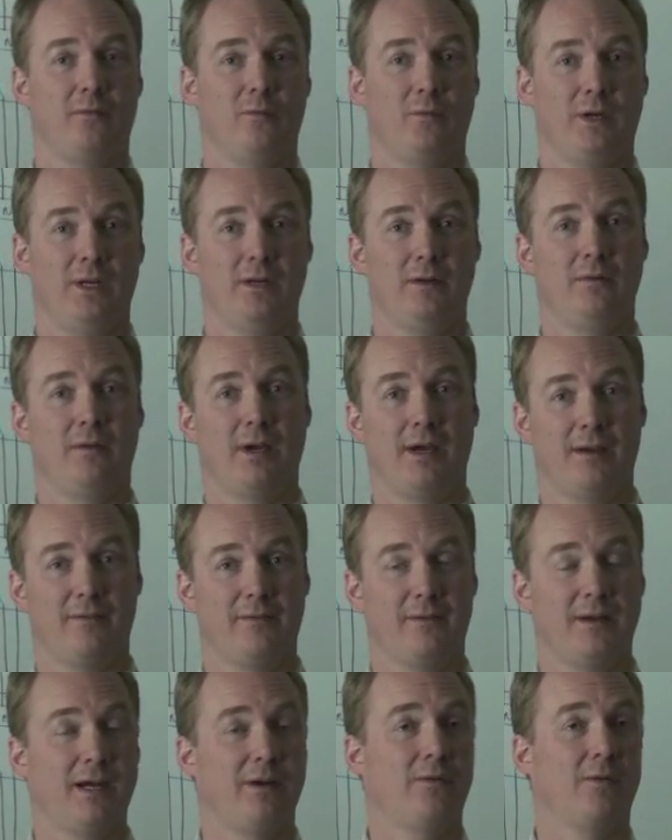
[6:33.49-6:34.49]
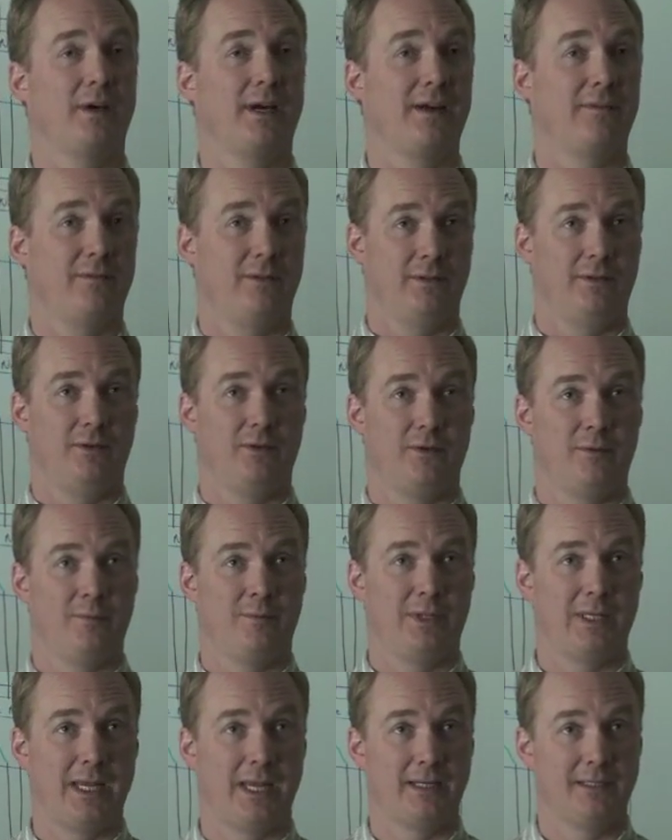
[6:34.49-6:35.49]
we do have network
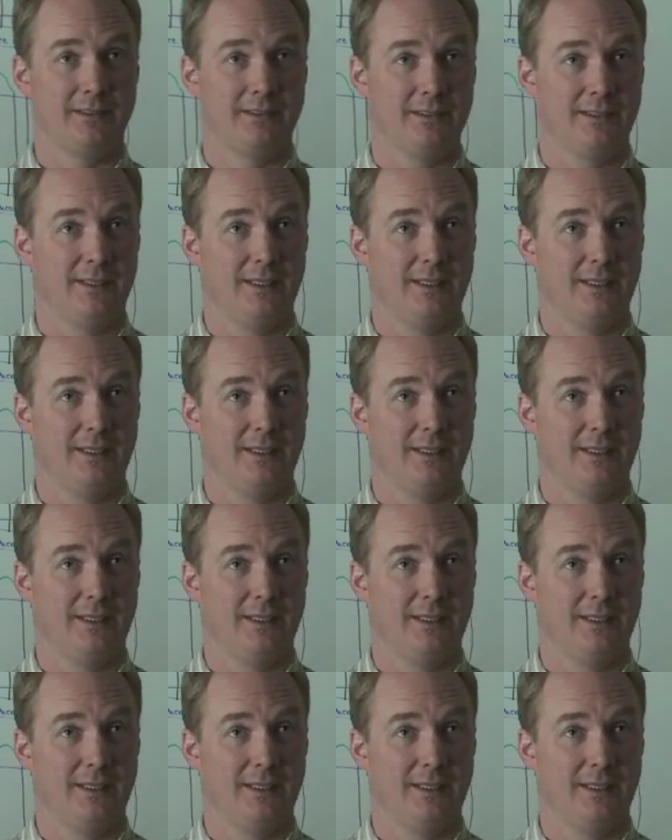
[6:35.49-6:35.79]
evolution plan,